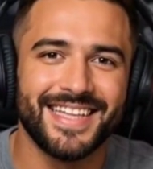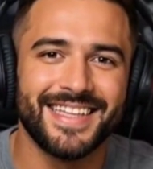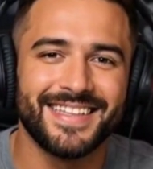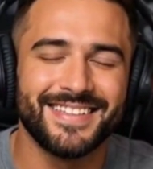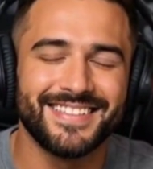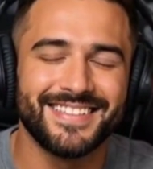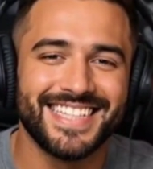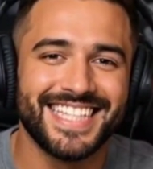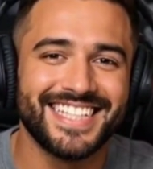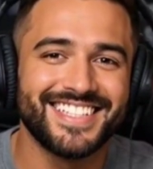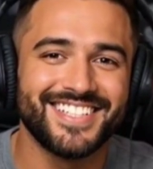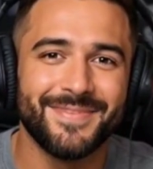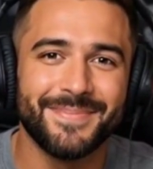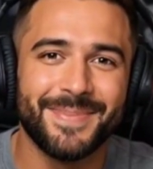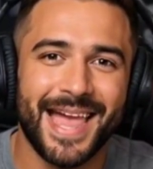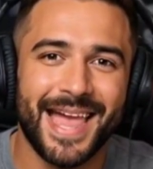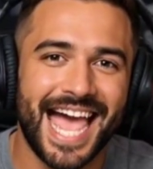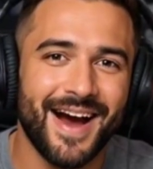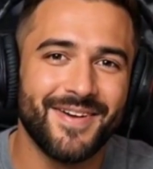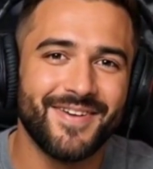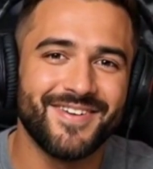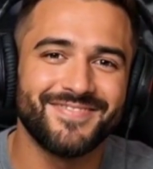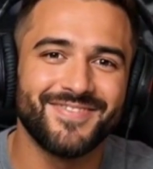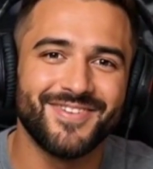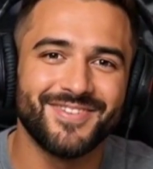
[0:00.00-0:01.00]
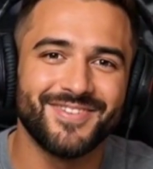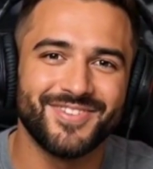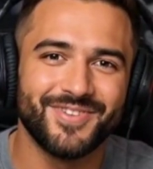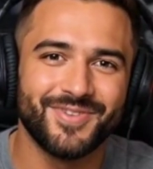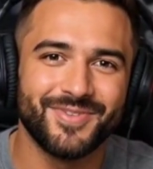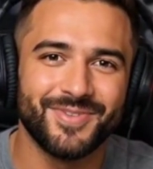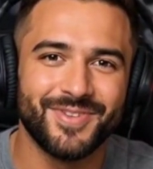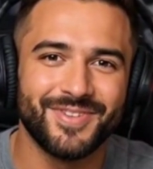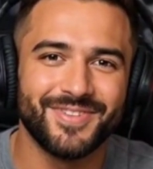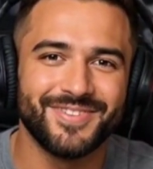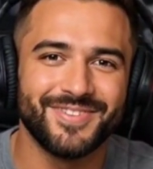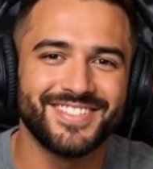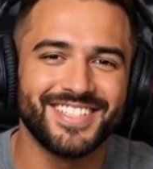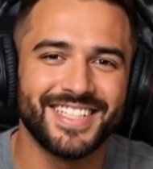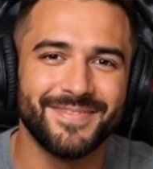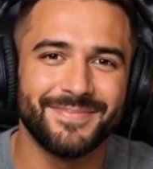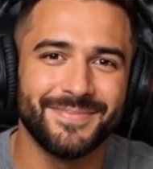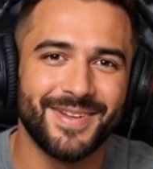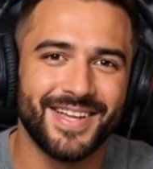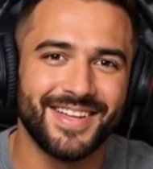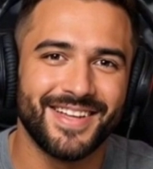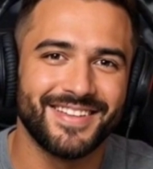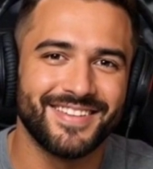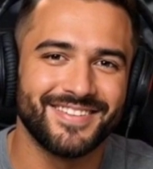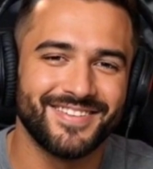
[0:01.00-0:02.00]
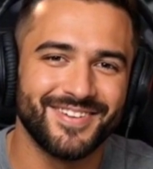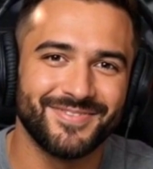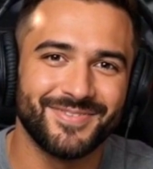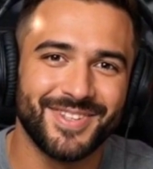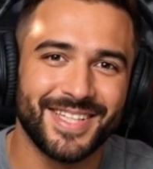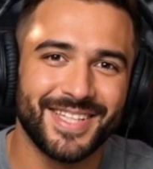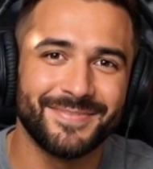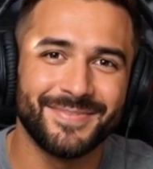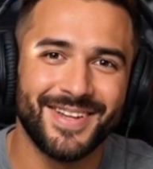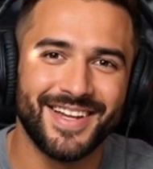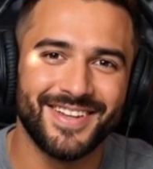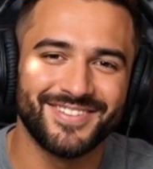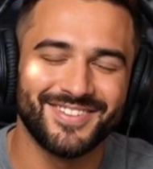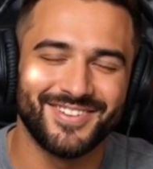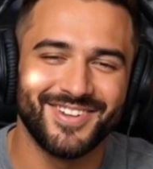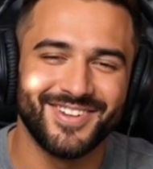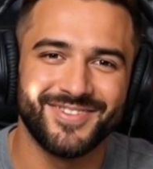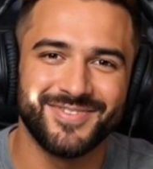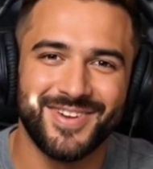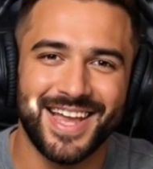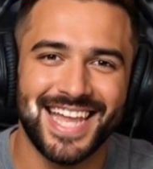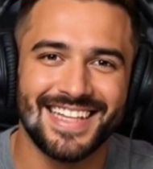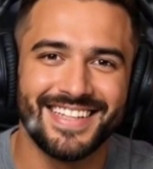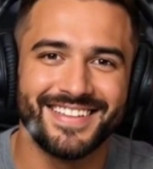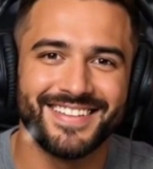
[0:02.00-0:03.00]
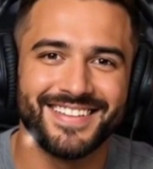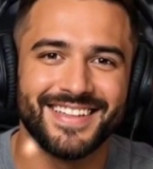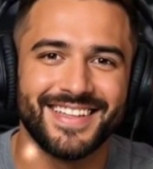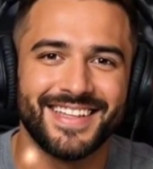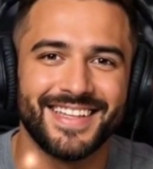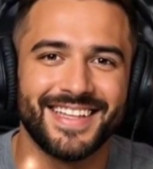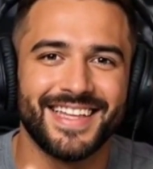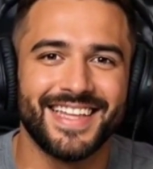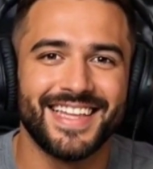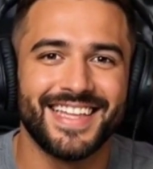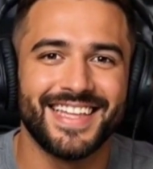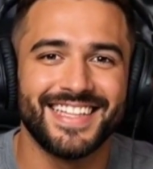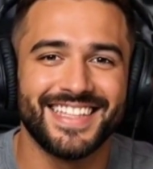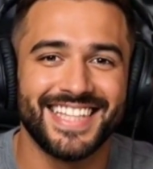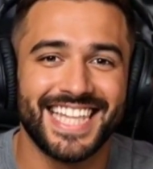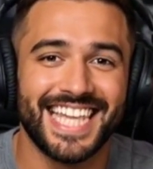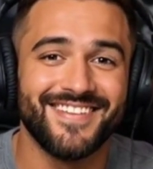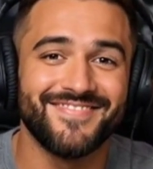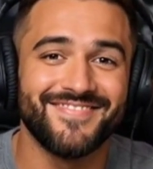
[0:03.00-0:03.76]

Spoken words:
These are powerful tools to build or rebuild your credit, gain